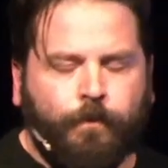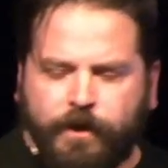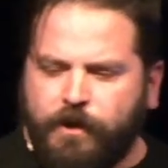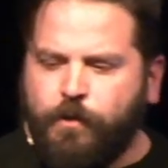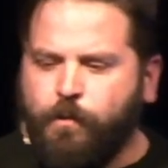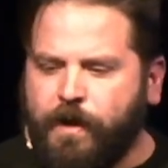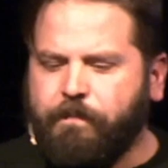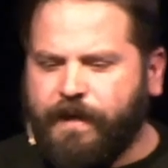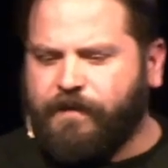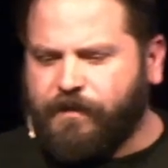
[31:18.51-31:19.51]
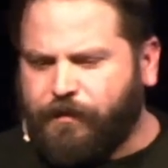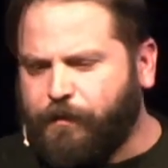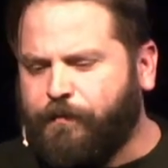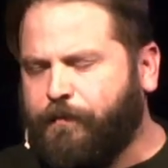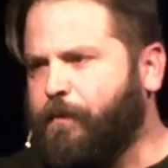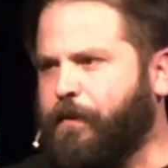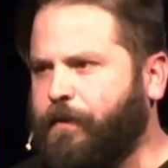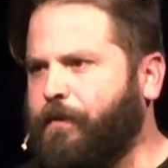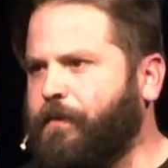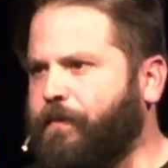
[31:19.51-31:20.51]
What do you want me to do for
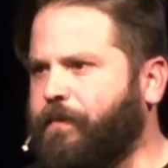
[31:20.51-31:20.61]
you?